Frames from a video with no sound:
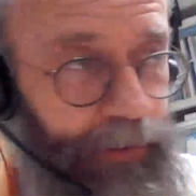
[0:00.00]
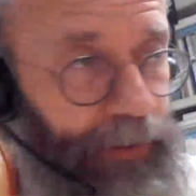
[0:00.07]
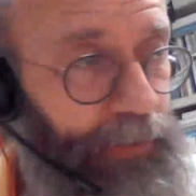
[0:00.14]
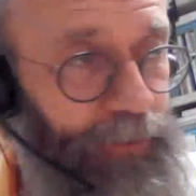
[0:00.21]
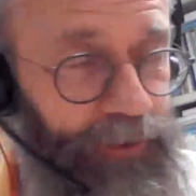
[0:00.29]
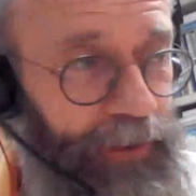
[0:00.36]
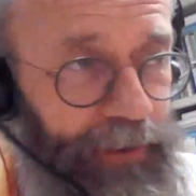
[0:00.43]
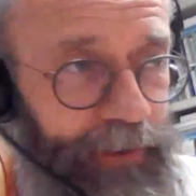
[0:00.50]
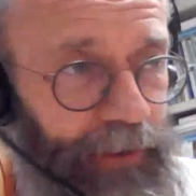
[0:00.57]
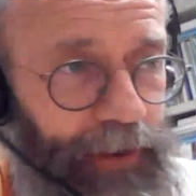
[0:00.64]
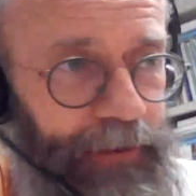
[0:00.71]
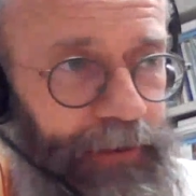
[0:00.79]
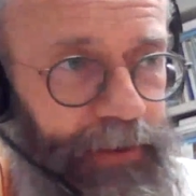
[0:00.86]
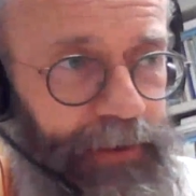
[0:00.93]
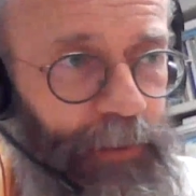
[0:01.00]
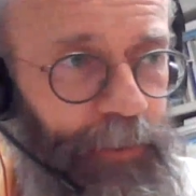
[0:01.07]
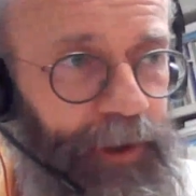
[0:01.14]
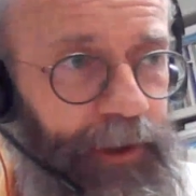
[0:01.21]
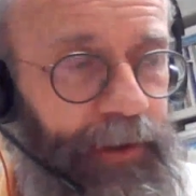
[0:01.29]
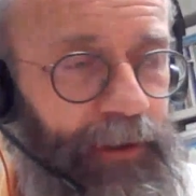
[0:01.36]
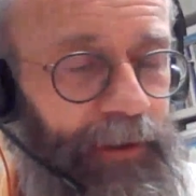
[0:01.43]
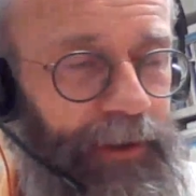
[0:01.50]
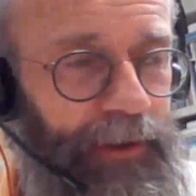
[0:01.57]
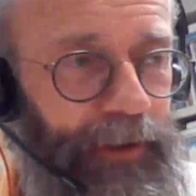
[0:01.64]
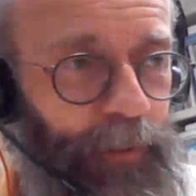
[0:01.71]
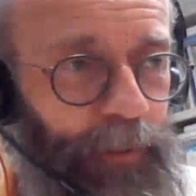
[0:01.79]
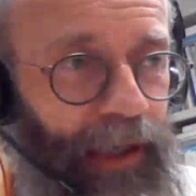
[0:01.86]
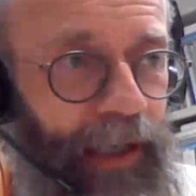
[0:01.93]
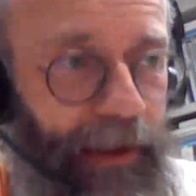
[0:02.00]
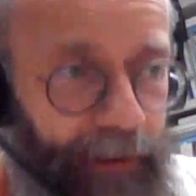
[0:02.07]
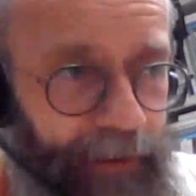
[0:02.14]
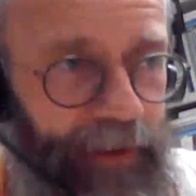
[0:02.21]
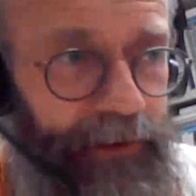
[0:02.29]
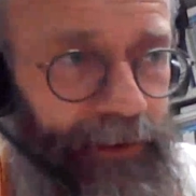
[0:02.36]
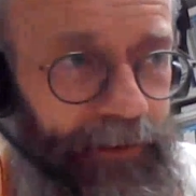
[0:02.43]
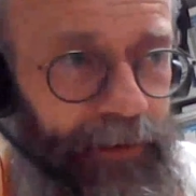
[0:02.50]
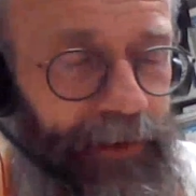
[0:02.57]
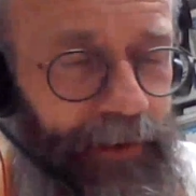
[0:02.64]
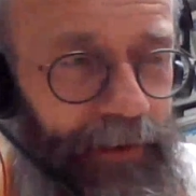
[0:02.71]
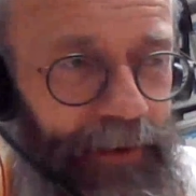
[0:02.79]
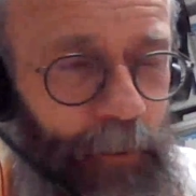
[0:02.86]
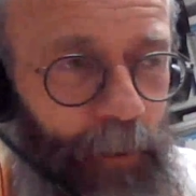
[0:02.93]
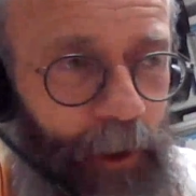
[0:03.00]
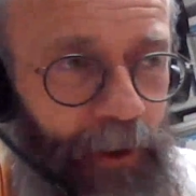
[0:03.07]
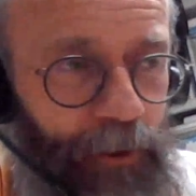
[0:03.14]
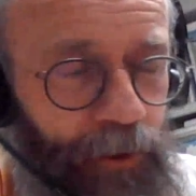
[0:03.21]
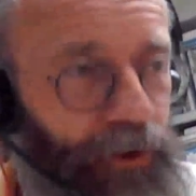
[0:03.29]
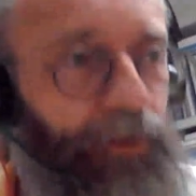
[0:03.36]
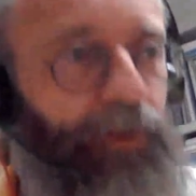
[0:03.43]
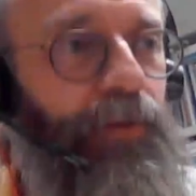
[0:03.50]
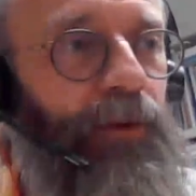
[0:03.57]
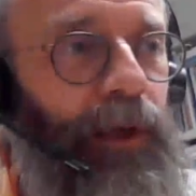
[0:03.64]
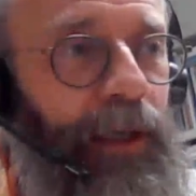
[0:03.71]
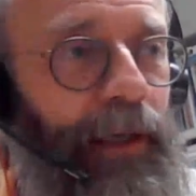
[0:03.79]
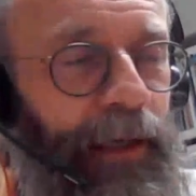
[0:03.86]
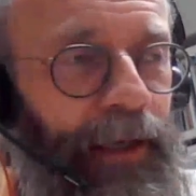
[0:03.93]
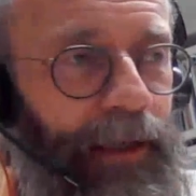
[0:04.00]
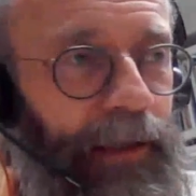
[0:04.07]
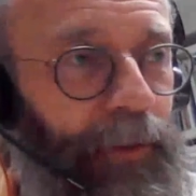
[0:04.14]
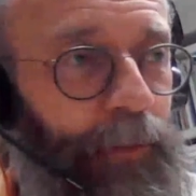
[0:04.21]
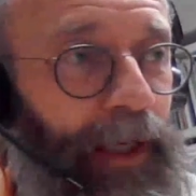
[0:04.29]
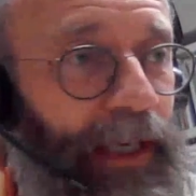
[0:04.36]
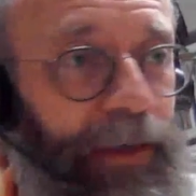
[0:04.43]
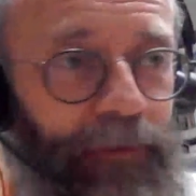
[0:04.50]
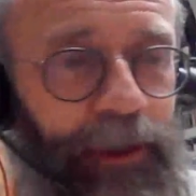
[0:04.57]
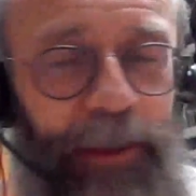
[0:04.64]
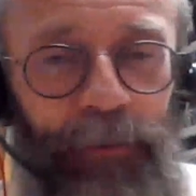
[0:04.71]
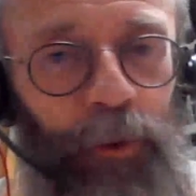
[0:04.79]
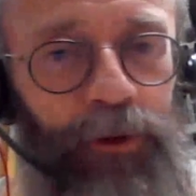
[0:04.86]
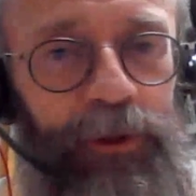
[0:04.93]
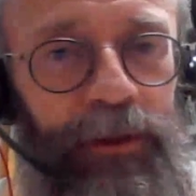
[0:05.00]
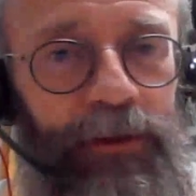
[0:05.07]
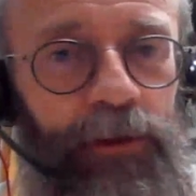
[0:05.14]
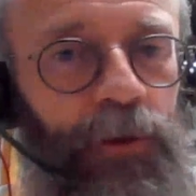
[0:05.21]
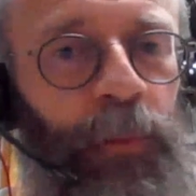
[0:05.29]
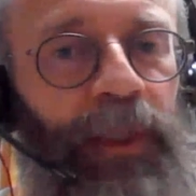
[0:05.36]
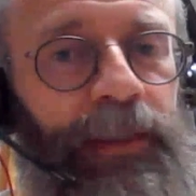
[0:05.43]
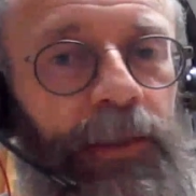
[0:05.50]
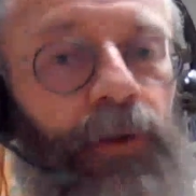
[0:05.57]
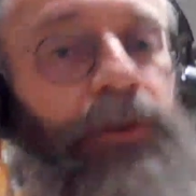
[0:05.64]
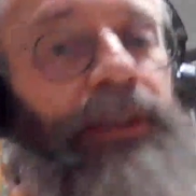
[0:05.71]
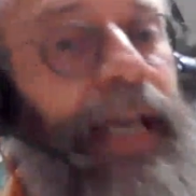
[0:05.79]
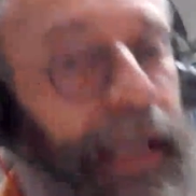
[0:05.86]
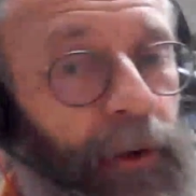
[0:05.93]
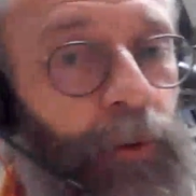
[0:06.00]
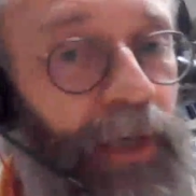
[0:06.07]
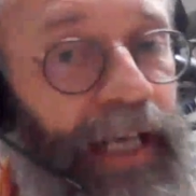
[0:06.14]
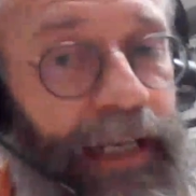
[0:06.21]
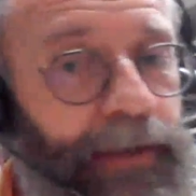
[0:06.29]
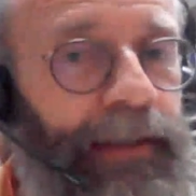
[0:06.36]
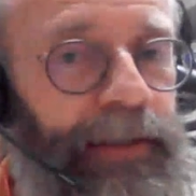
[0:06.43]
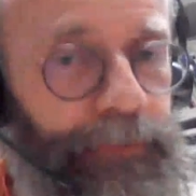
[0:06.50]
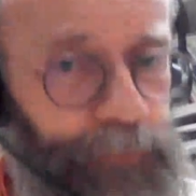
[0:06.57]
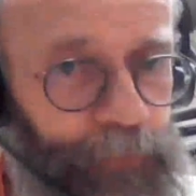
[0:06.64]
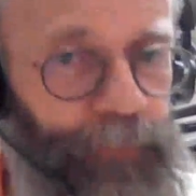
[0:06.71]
readily accessible blood test that one could do whenever there was a suspicion on any